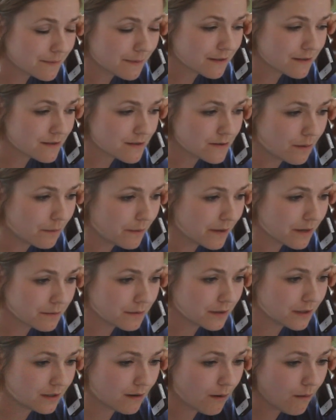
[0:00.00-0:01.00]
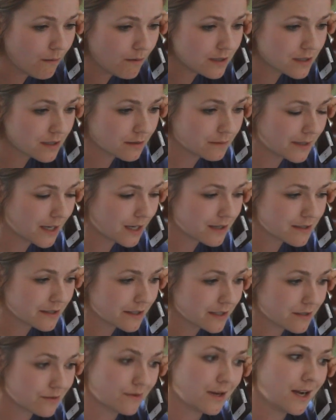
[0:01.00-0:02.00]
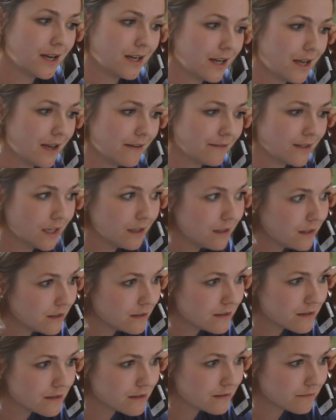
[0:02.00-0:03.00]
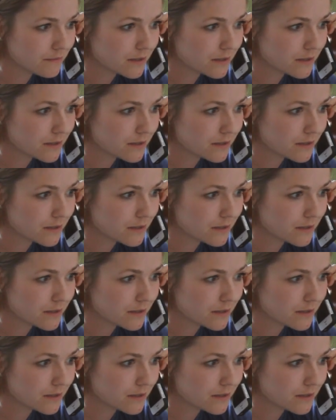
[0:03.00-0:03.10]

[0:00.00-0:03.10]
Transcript: but there's no way to really know until we actually try to have kids,